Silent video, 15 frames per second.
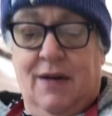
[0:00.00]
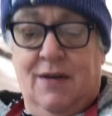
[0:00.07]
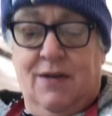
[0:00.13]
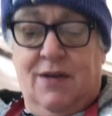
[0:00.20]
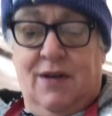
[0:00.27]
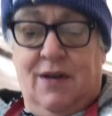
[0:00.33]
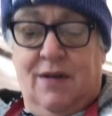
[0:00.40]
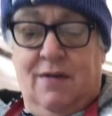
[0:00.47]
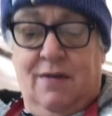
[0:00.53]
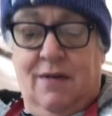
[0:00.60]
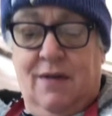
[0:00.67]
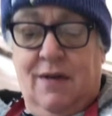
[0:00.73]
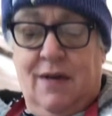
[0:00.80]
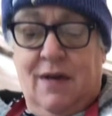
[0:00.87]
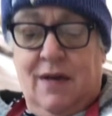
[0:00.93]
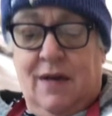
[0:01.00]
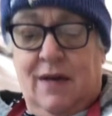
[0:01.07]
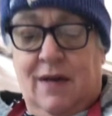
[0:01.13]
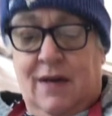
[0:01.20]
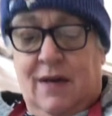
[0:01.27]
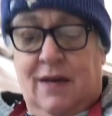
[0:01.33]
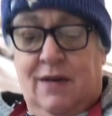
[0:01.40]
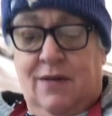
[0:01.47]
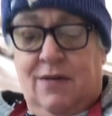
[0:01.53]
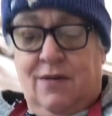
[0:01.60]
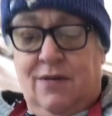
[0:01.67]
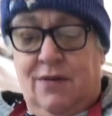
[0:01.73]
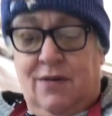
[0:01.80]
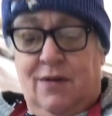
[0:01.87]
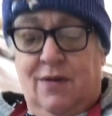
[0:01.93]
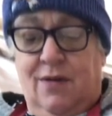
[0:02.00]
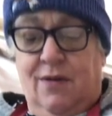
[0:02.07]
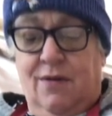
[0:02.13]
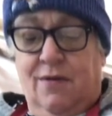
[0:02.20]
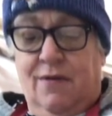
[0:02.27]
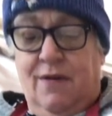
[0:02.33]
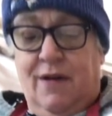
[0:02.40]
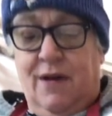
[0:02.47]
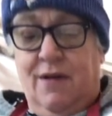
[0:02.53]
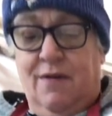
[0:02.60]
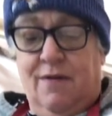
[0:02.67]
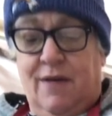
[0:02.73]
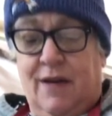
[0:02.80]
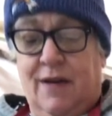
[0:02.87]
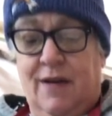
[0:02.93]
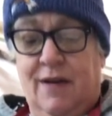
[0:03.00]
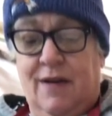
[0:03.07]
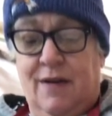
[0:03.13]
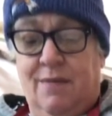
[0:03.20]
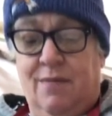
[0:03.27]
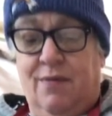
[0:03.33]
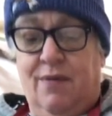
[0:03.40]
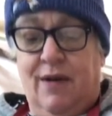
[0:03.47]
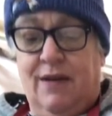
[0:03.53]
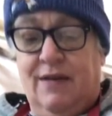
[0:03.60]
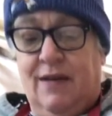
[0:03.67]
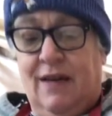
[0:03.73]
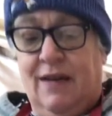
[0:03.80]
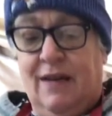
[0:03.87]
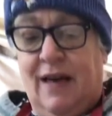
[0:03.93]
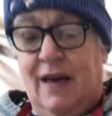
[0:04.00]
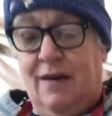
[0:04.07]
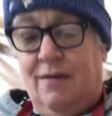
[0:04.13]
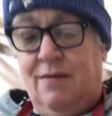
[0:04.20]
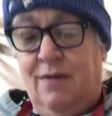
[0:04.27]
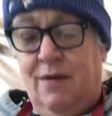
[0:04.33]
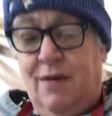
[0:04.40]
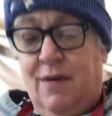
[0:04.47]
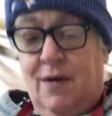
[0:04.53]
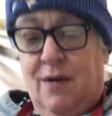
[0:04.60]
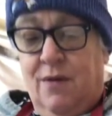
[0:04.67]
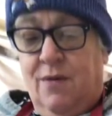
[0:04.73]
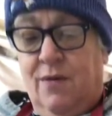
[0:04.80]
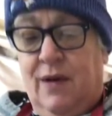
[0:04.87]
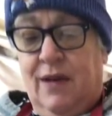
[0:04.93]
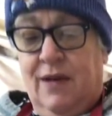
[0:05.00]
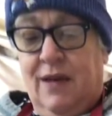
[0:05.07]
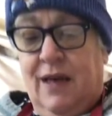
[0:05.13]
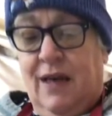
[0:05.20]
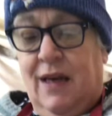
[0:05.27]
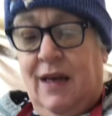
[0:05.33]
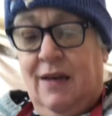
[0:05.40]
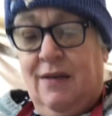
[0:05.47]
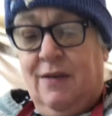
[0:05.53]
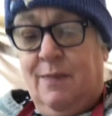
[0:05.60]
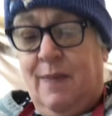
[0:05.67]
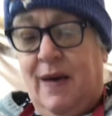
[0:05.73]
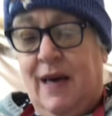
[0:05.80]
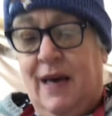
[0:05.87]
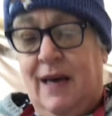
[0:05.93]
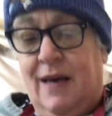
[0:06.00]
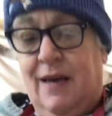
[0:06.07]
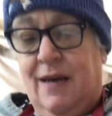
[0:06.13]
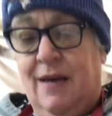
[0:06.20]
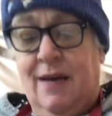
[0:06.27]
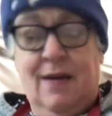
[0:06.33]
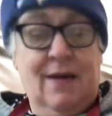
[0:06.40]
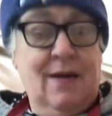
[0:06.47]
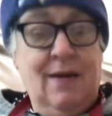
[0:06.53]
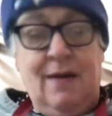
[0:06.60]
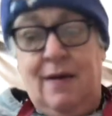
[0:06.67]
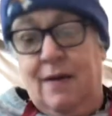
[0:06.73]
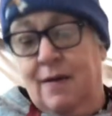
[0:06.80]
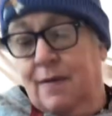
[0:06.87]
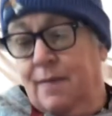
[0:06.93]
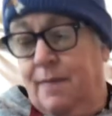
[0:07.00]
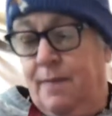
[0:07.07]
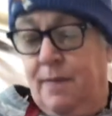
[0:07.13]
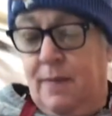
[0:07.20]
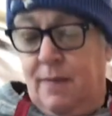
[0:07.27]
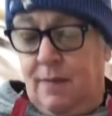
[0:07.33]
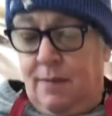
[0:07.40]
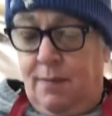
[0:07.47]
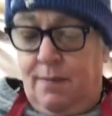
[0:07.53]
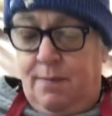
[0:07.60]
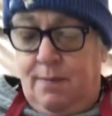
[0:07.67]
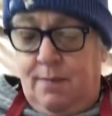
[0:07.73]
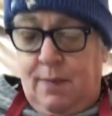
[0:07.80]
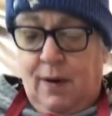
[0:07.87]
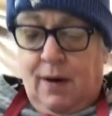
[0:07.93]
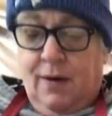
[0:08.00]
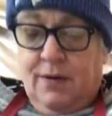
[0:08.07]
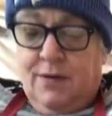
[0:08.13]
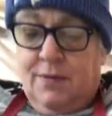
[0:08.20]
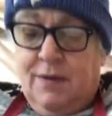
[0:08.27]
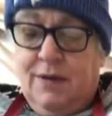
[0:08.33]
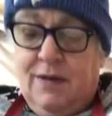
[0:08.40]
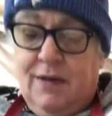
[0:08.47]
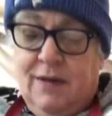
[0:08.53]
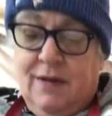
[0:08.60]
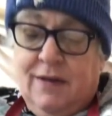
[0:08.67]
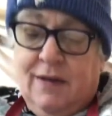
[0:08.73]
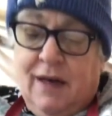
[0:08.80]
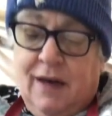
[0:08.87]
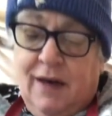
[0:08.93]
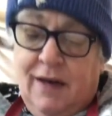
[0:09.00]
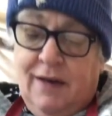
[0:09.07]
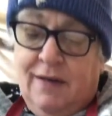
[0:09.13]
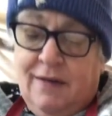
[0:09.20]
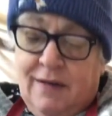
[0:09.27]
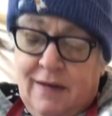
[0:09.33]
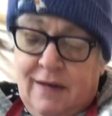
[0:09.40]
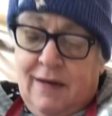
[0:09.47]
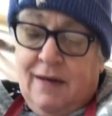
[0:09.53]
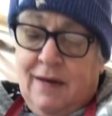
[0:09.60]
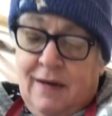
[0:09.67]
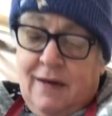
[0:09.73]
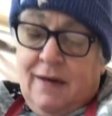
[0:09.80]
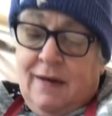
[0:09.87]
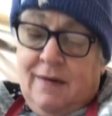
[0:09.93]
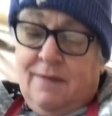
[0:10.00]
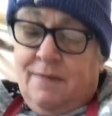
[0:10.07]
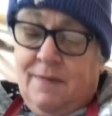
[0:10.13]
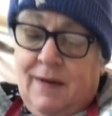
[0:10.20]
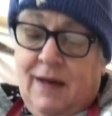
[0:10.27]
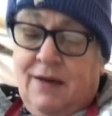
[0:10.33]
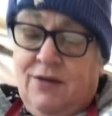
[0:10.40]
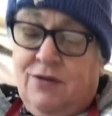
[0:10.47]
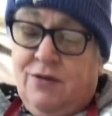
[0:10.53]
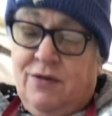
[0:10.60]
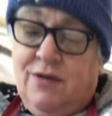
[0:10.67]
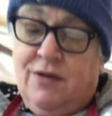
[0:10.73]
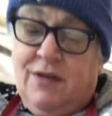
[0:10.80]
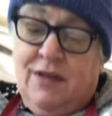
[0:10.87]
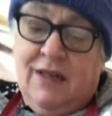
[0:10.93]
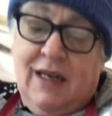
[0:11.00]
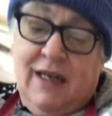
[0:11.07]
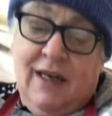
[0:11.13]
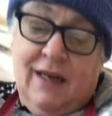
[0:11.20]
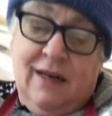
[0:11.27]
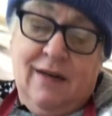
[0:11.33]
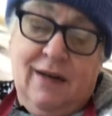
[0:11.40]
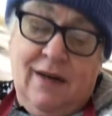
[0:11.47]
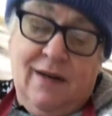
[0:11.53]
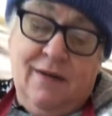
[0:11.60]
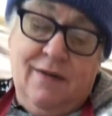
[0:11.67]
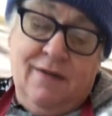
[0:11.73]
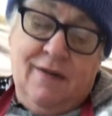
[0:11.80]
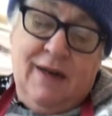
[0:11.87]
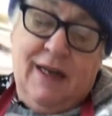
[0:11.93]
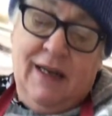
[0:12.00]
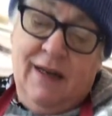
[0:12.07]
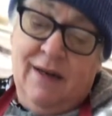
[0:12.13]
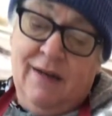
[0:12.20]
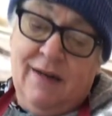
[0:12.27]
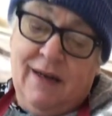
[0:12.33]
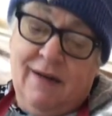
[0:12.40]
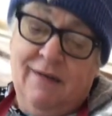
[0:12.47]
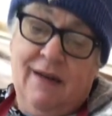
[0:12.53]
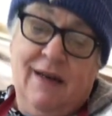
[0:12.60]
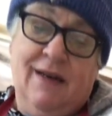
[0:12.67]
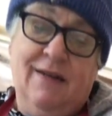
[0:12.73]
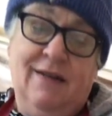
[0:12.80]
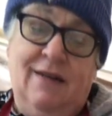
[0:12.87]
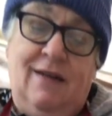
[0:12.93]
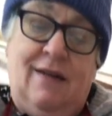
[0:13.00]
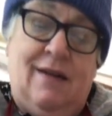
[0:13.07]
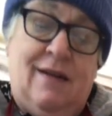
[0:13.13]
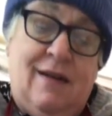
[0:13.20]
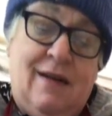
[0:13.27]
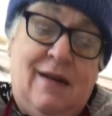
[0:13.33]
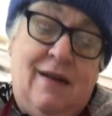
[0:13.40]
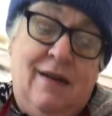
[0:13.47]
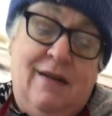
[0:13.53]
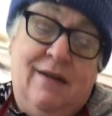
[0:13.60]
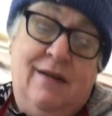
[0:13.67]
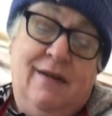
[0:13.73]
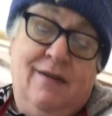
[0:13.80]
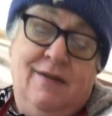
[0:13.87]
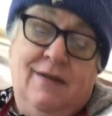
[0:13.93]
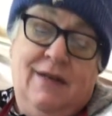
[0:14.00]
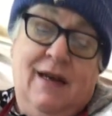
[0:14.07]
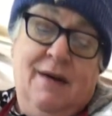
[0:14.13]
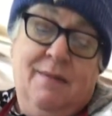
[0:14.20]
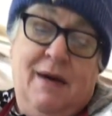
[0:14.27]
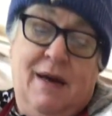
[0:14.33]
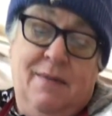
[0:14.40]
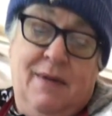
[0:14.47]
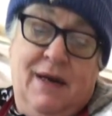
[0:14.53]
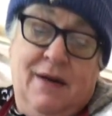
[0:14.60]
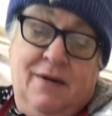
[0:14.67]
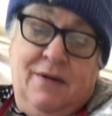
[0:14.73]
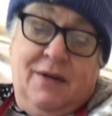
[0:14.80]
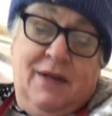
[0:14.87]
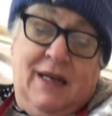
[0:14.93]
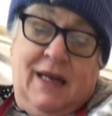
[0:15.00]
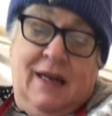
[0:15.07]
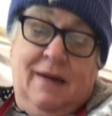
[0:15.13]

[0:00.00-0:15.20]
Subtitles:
to do is just cover over and press it down with the spare parchment at the sides, and that shouldn't stick, hopefully. No, it hasn't. Oh, that might be a good thing,